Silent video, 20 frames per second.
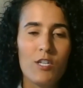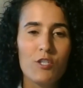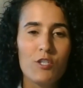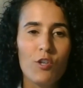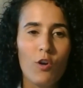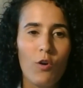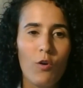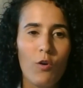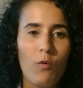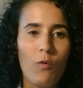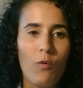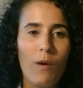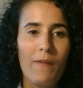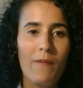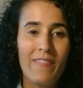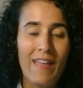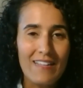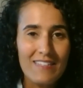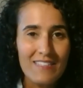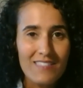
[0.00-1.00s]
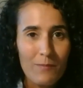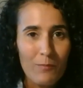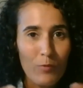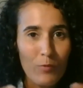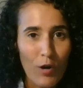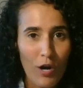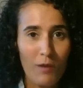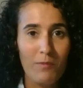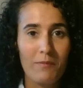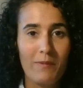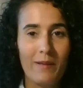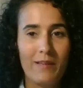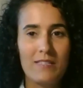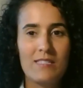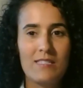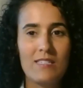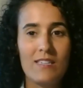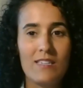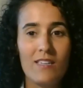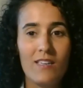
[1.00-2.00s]
So that's the problem I
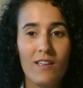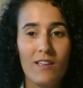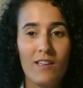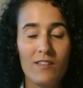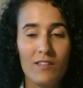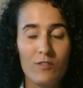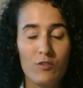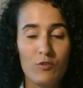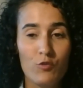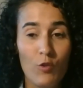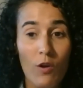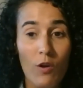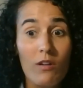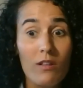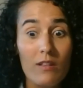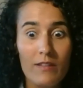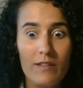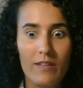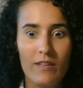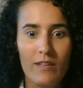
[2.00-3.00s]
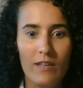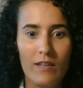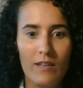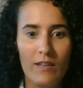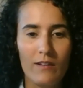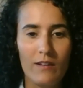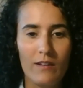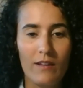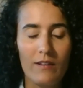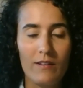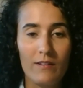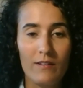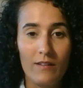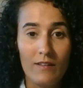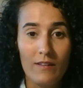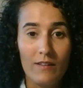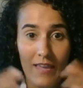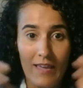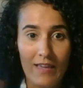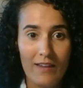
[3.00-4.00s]
see strongly
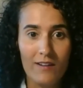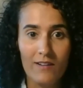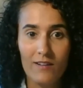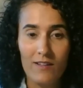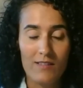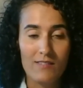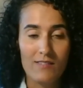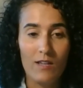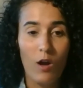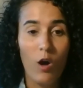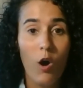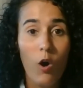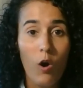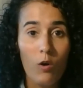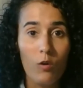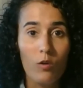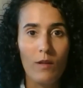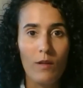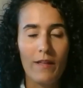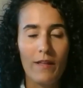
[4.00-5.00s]
in Canada as a whole,